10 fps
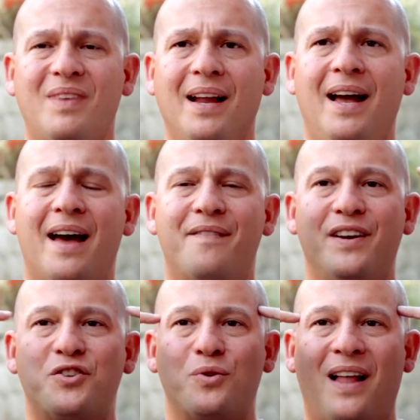and I
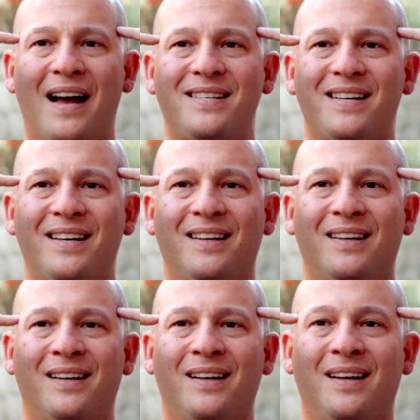visualize it,
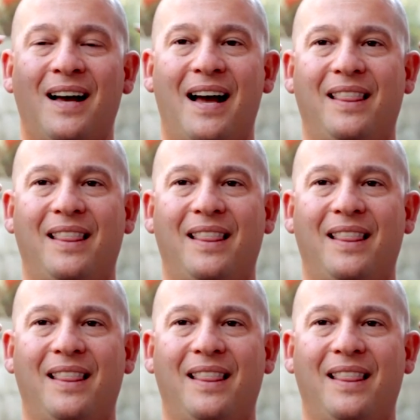I